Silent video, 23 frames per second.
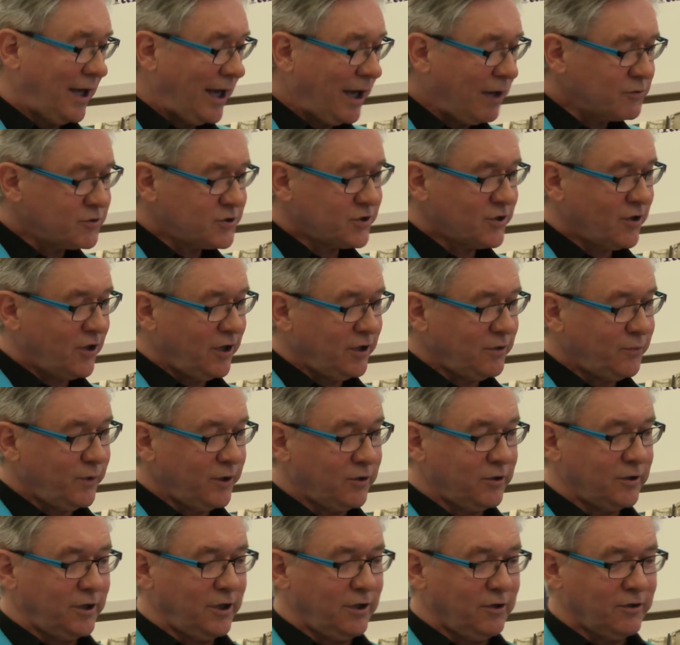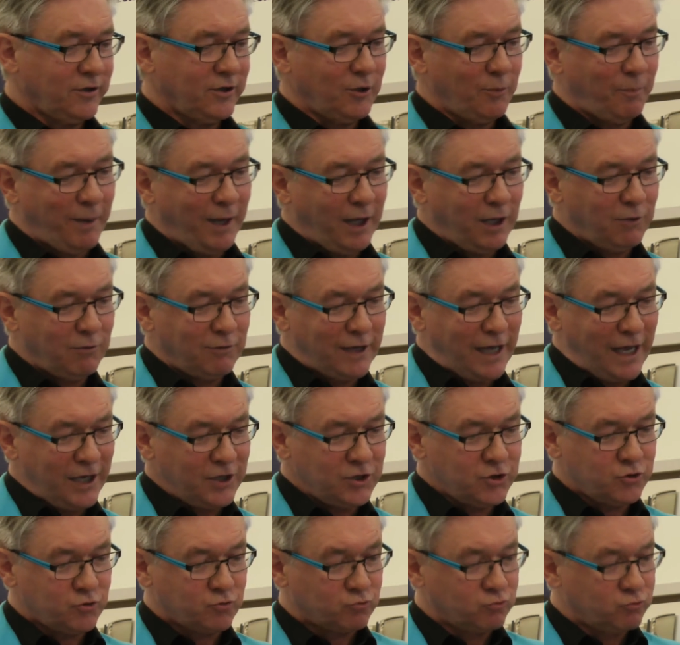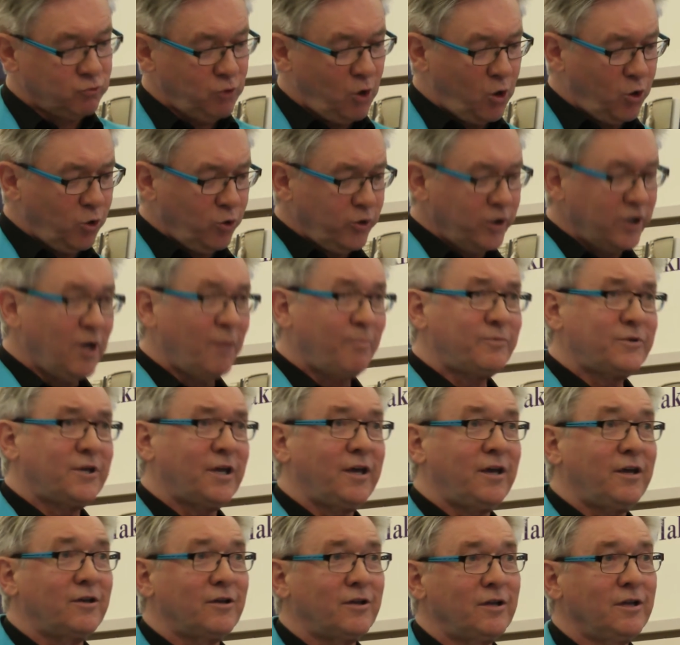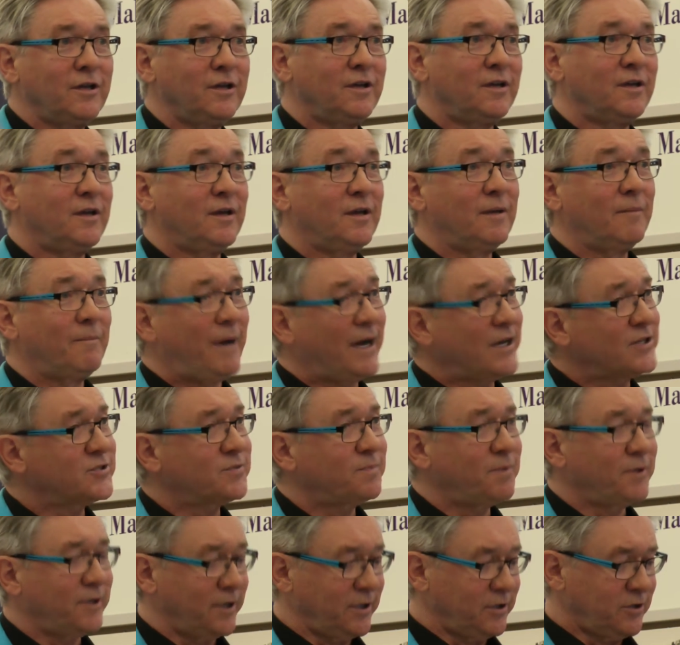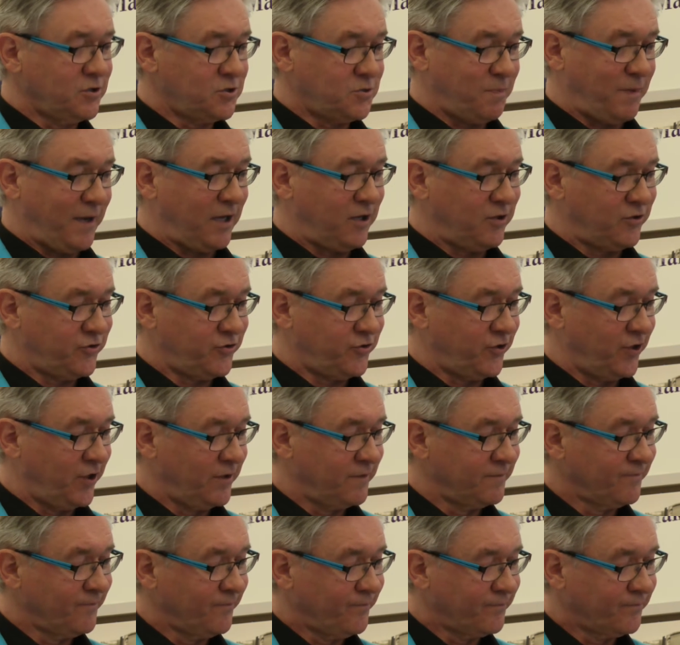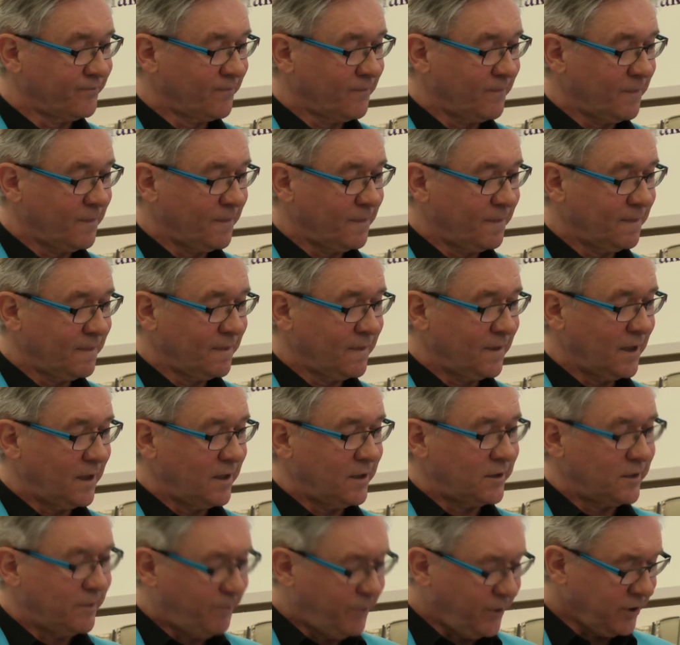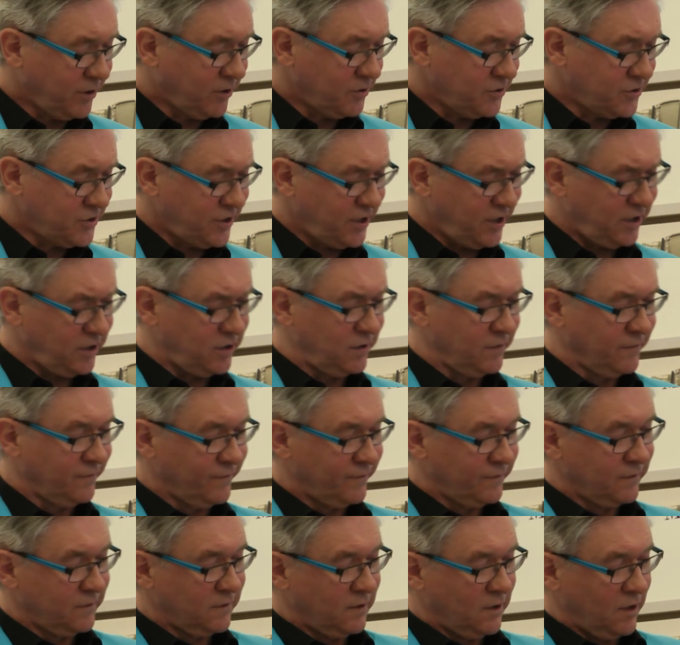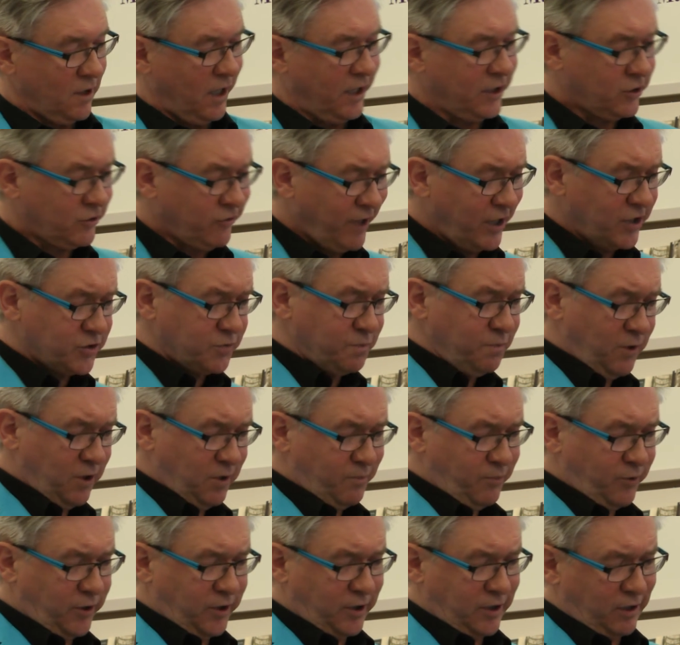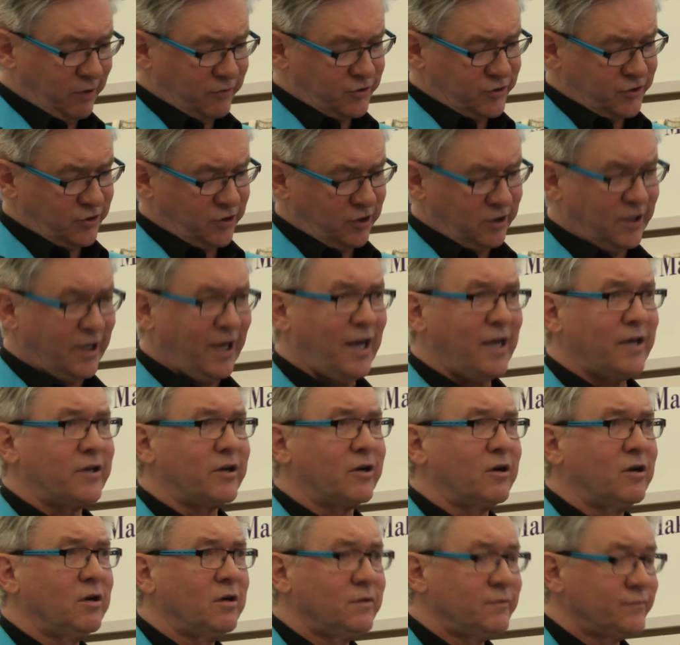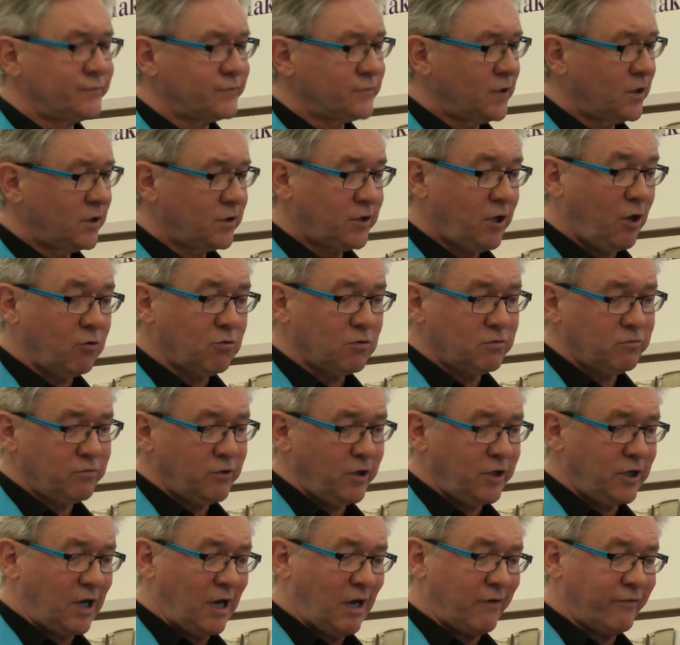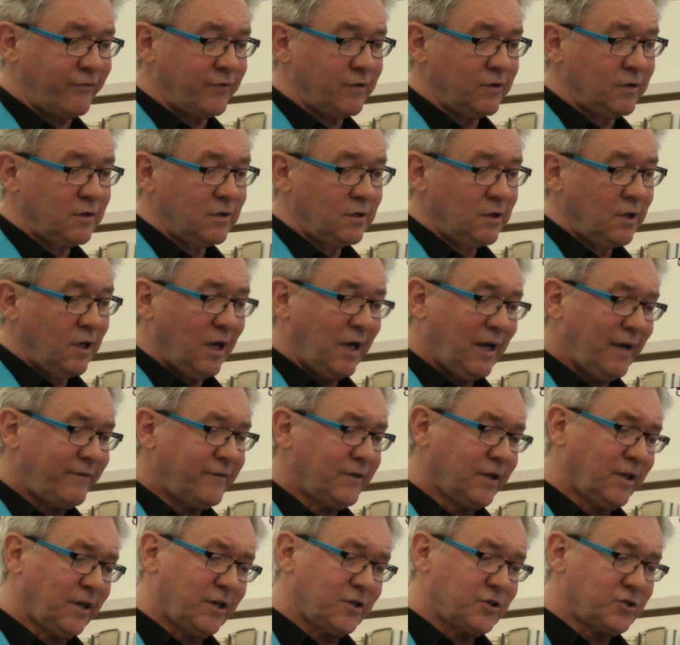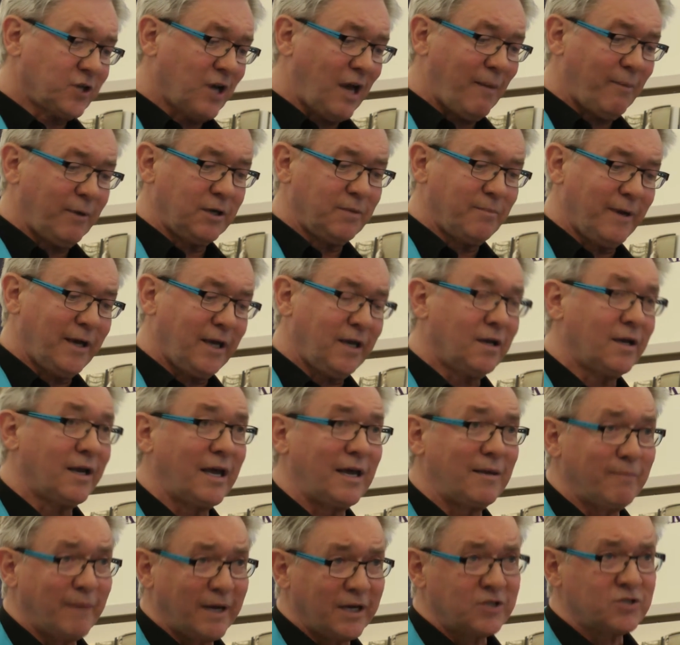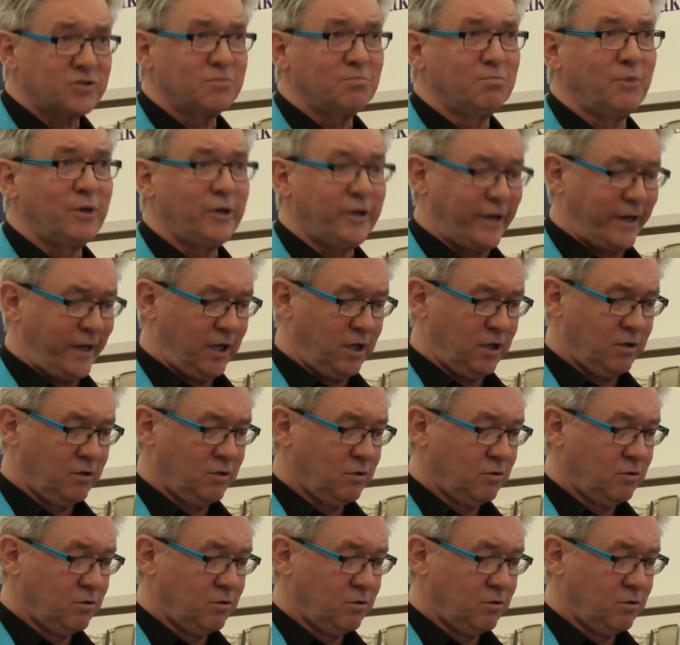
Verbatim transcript: Outside, we could hear the Apollo launch roaring up the hill, possibly into space. The biker said, I crashed my bike outside Gander. Total write off. I have to get a job on the mainland, make some money.